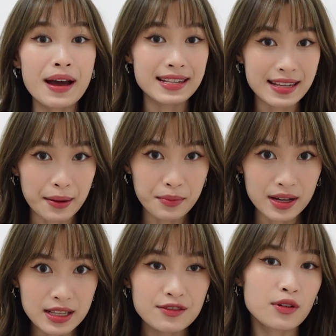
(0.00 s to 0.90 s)
by
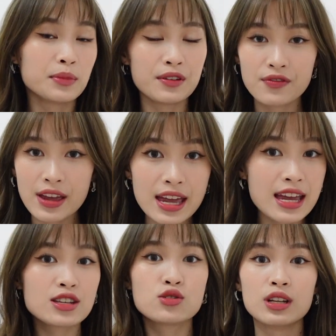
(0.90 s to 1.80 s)
segments, from the
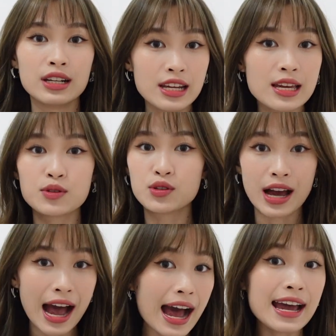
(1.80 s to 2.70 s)
face to the lips to the
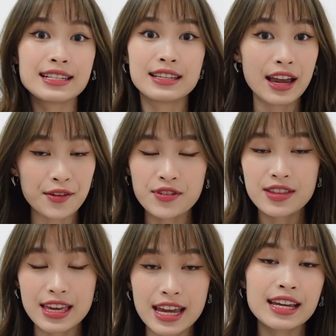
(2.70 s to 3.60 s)
eyes and
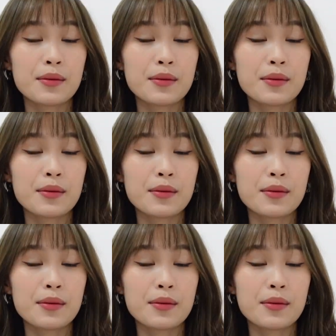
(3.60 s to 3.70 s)
everything.